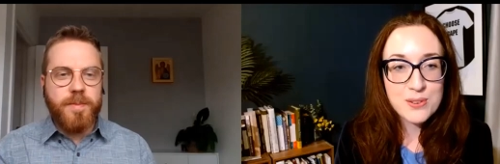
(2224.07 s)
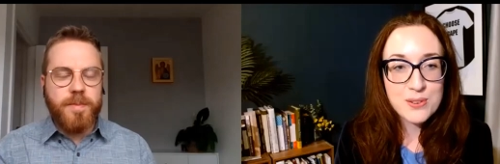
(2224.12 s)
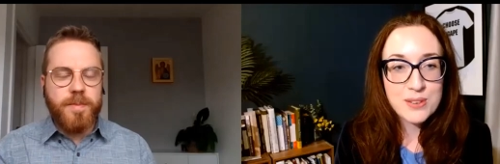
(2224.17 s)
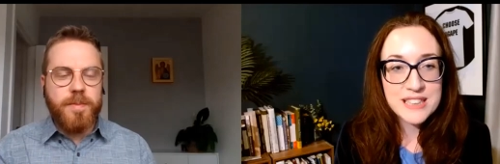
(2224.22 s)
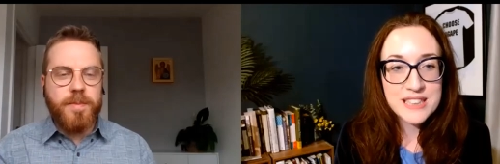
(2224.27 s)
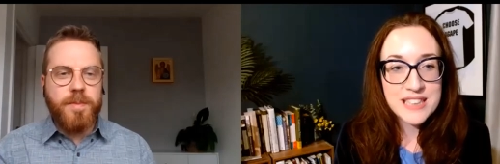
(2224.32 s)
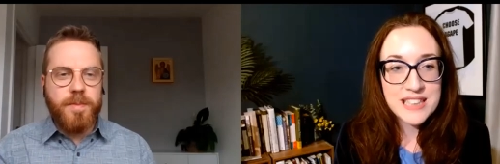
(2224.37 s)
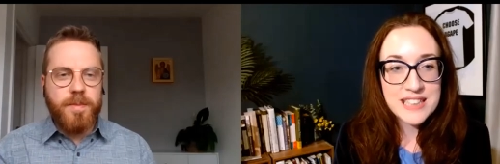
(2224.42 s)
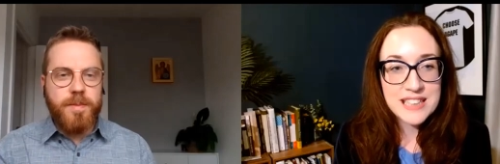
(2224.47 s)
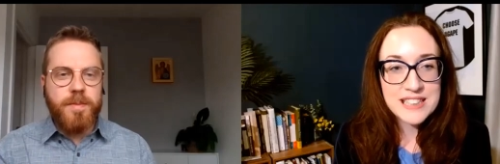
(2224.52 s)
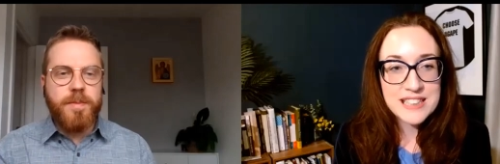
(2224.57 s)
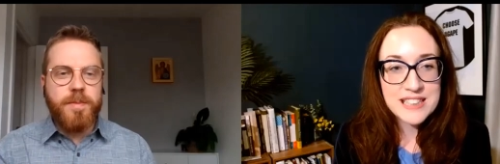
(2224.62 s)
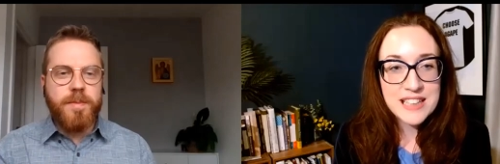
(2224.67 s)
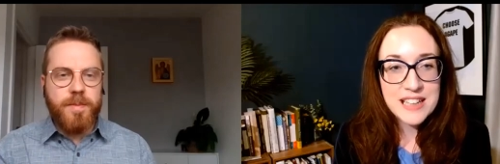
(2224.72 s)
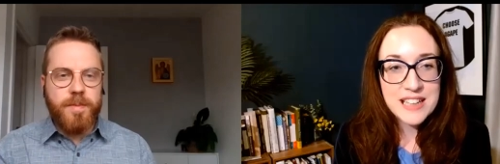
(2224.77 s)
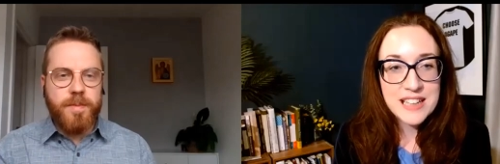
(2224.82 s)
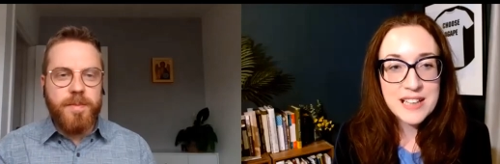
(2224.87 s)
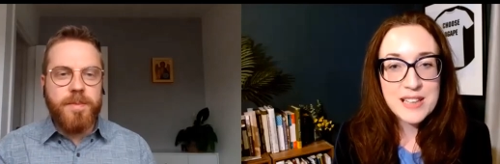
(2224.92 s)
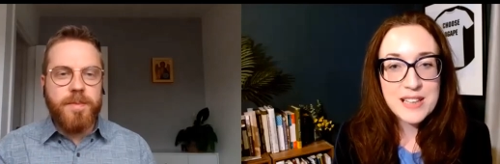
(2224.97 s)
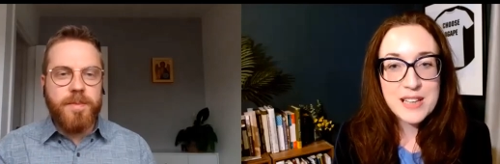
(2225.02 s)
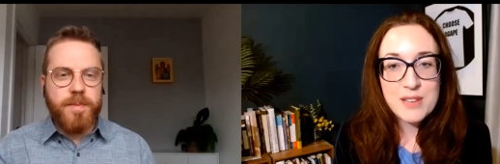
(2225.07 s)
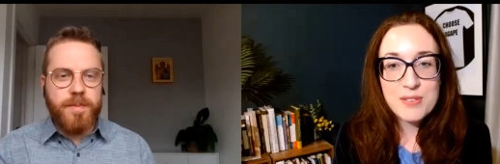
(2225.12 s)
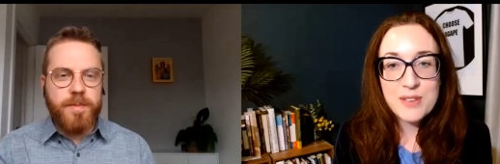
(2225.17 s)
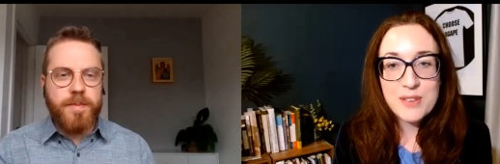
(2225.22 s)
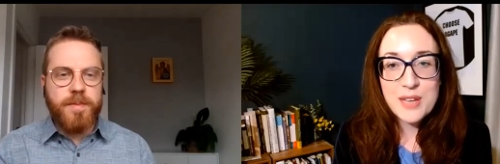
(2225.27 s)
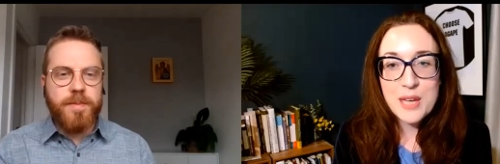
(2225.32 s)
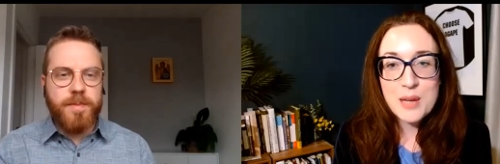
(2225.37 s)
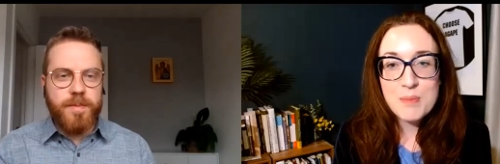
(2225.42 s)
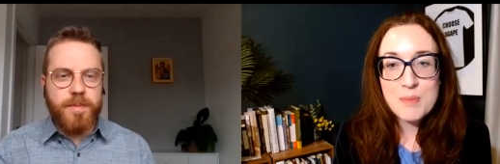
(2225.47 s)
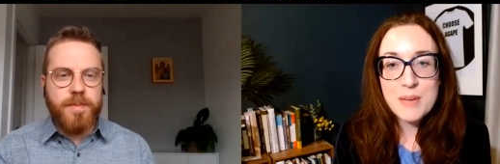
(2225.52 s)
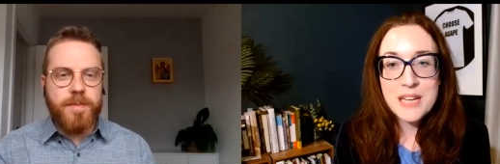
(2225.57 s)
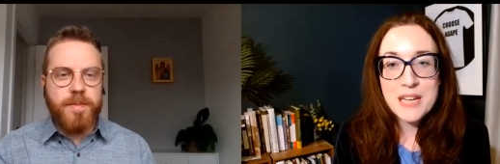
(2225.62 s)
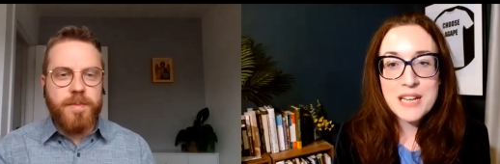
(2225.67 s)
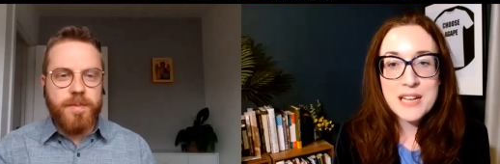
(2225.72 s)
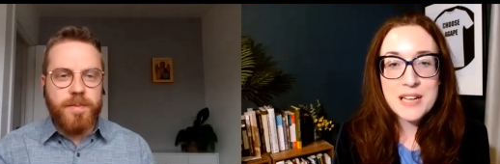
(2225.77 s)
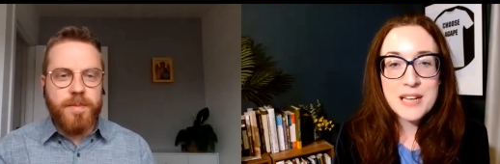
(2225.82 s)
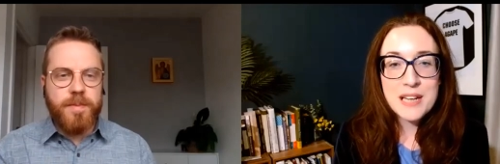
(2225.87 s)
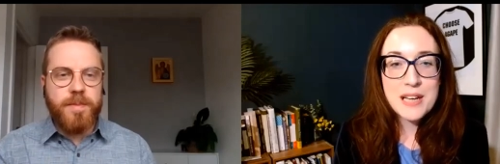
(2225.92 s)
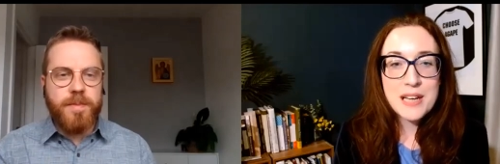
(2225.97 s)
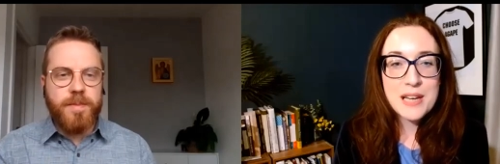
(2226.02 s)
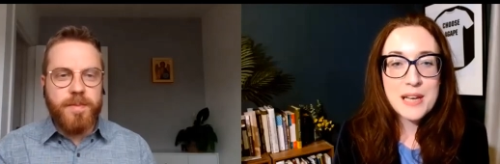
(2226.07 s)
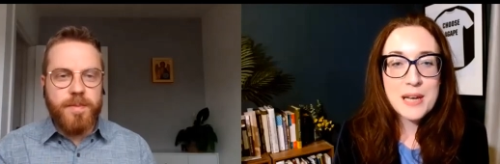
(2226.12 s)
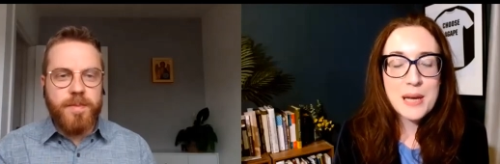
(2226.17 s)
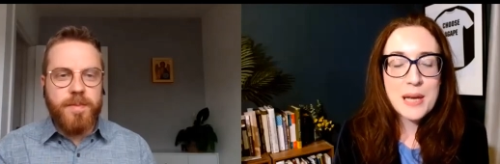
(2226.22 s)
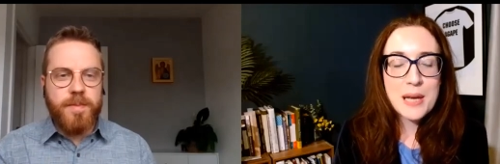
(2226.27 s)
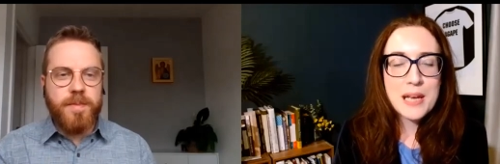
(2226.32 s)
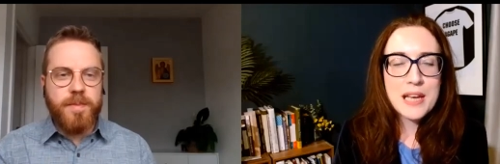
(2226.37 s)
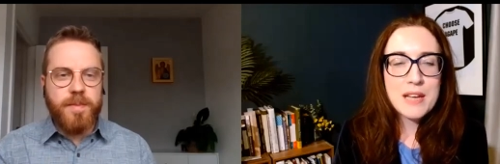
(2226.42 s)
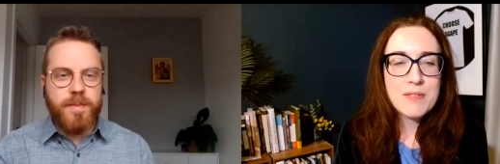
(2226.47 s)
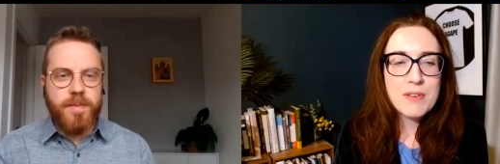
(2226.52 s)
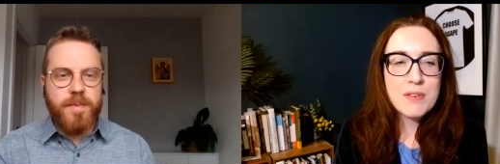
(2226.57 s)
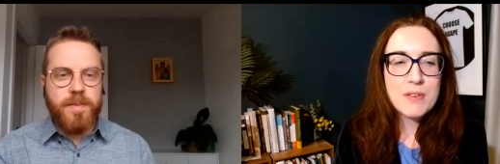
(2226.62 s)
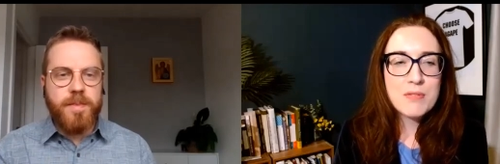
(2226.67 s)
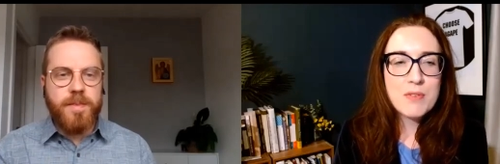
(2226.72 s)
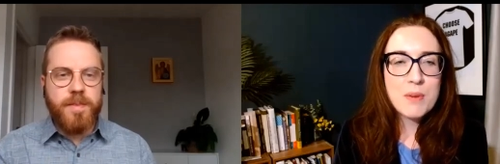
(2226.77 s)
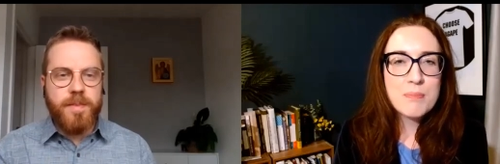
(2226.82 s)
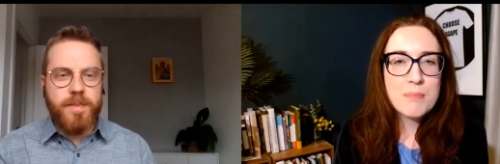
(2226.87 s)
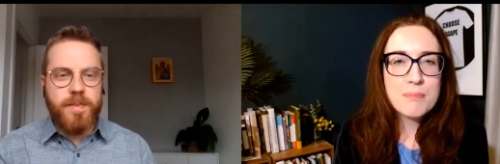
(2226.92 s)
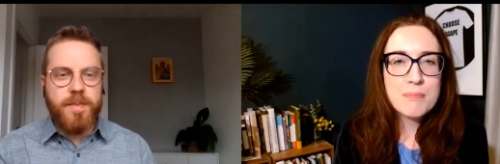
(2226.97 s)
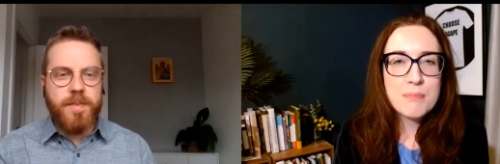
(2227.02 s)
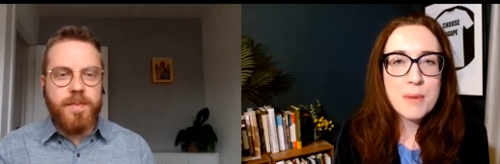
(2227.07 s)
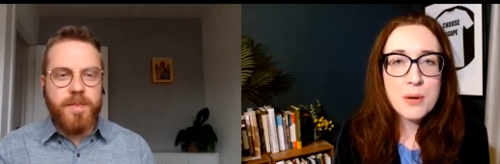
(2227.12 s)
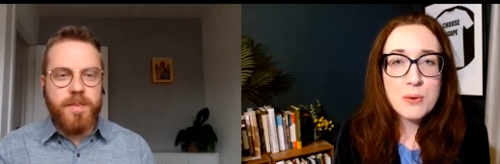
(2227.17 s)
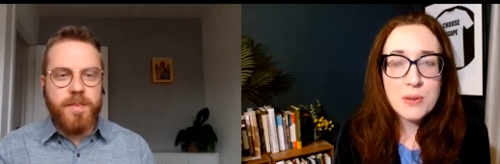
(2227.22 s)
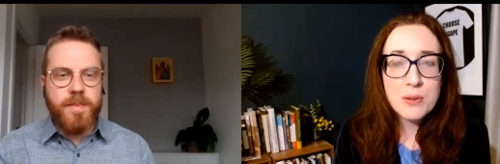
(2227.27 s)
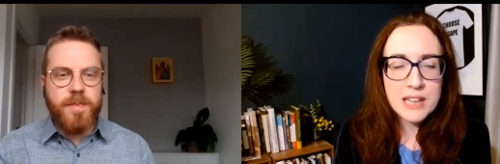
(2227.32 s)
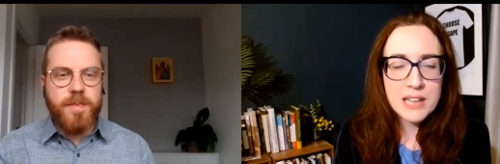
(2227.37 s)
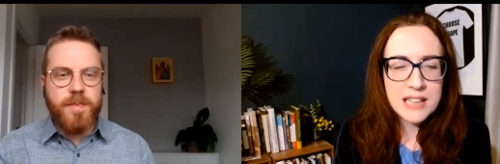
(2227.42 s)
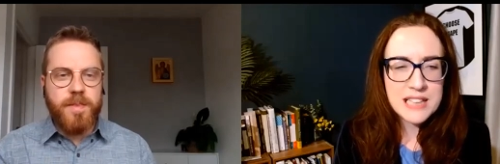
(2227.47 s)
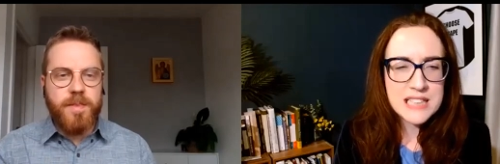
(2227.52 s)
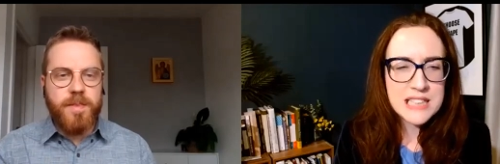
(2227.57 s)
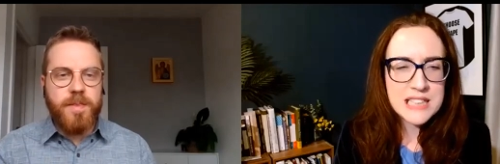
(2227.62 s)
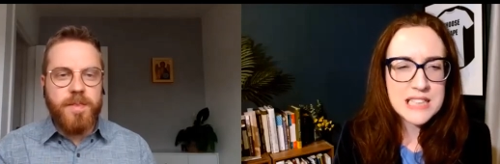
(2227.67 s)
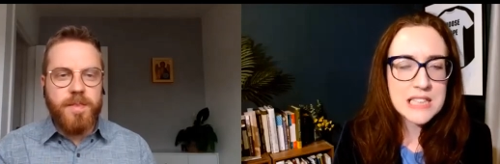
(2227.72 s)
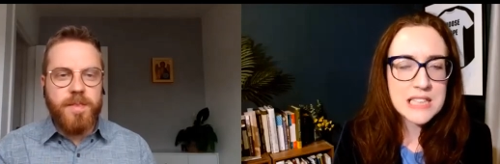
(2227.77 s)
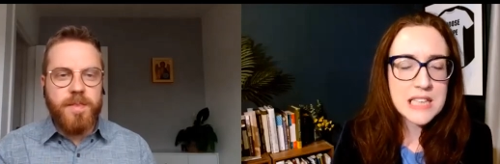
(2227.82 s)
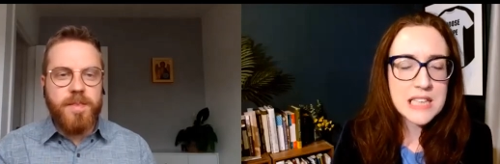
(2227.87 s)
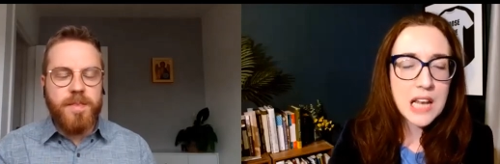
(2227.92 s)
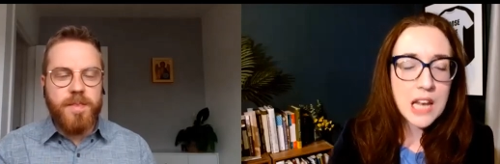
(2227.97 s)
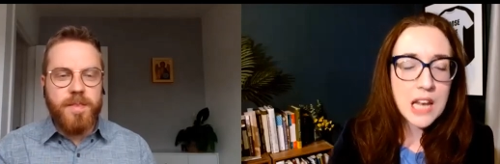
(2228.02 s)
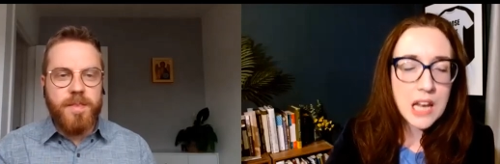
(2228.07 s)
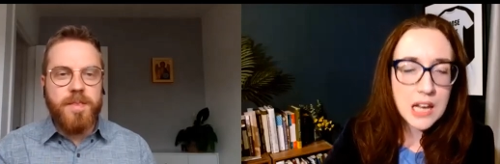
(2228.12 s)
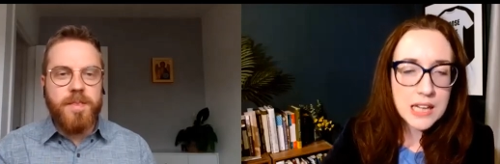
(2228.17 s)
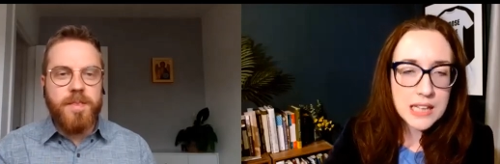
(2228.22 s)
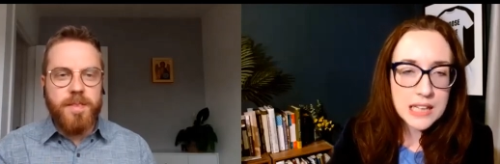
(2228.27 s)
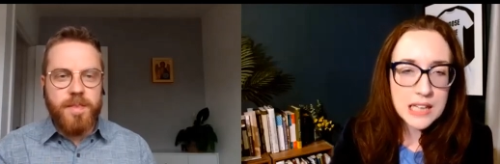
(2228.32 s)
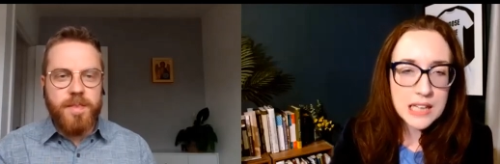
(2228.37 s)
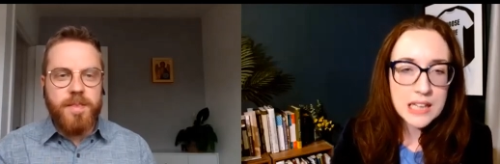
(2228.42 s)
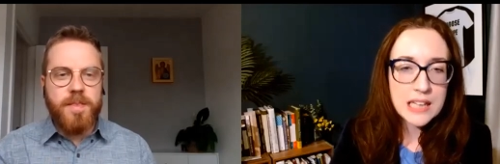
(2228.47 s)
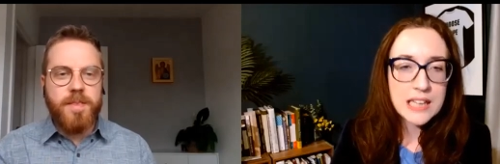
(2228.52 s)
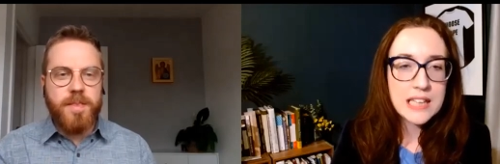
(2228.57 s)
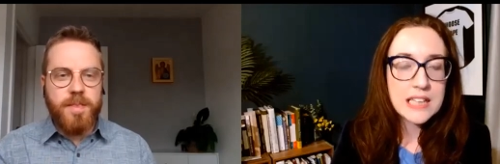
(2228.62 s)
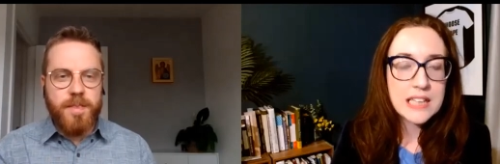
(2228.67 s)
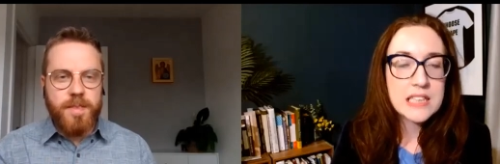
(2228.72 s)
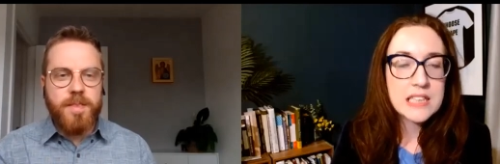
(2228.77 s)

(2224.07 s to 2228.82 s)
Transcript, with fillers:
Speaker 1: to exist that if they had been even remotely slightly